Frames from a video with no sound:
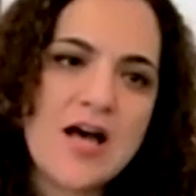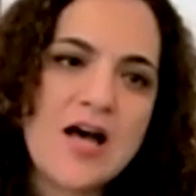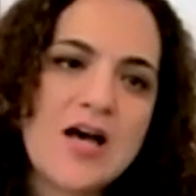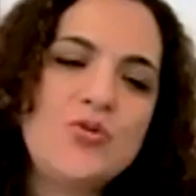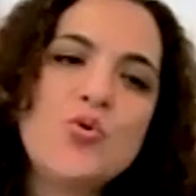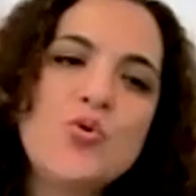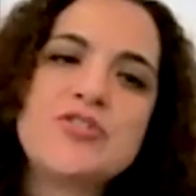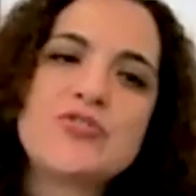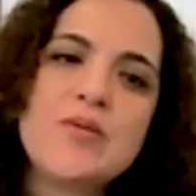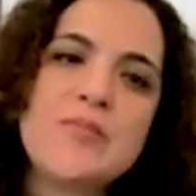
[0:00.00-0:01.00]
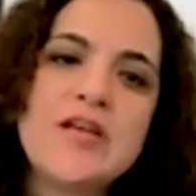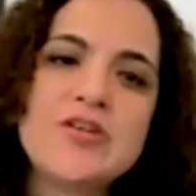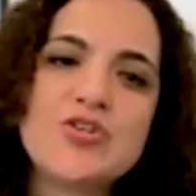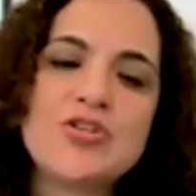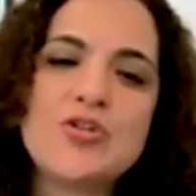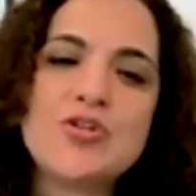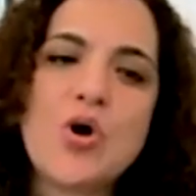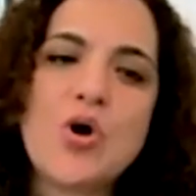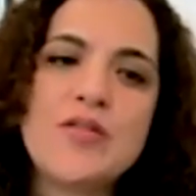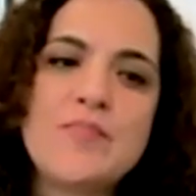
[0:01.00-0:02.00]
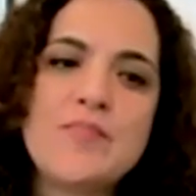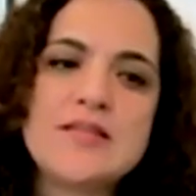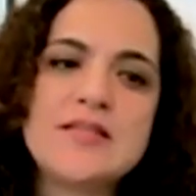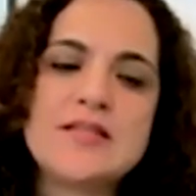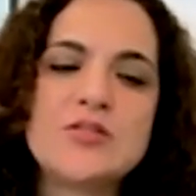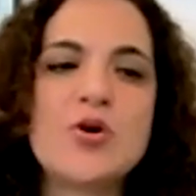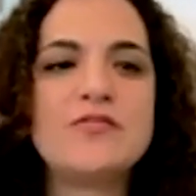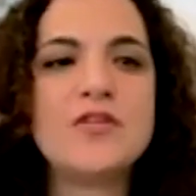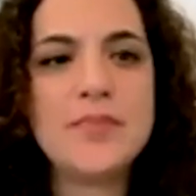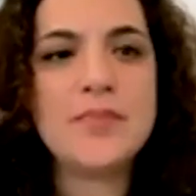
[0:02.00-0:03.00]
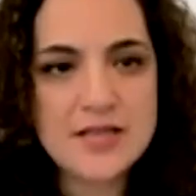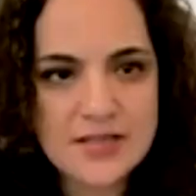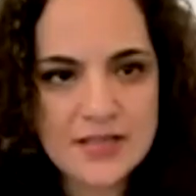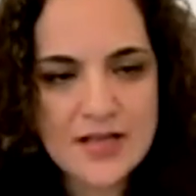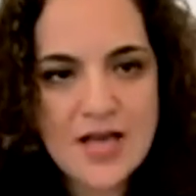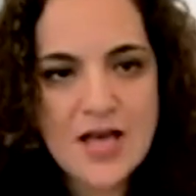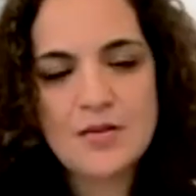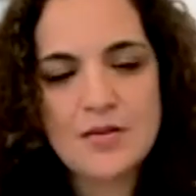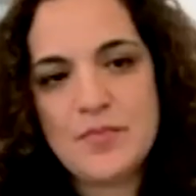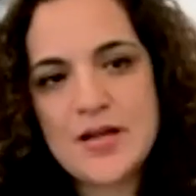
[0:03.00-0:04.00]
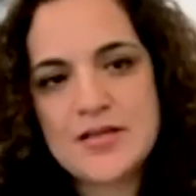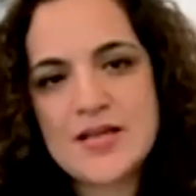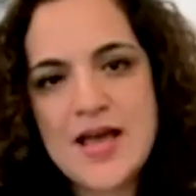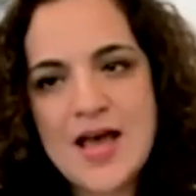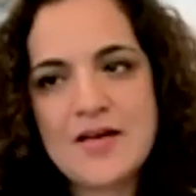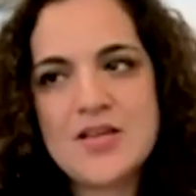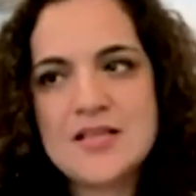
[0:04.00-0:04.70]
No discrimination on the basis of ability. But having